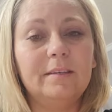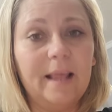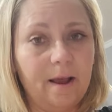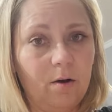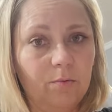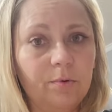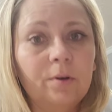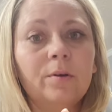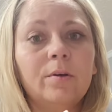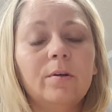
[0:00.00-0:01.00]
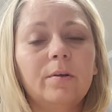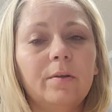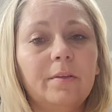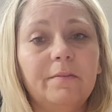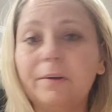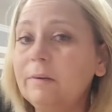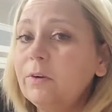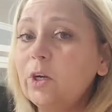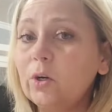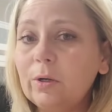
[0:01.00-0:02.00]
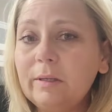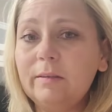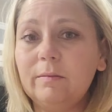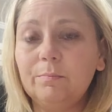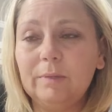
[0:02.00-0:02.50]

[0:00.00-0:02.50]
down, the very, very early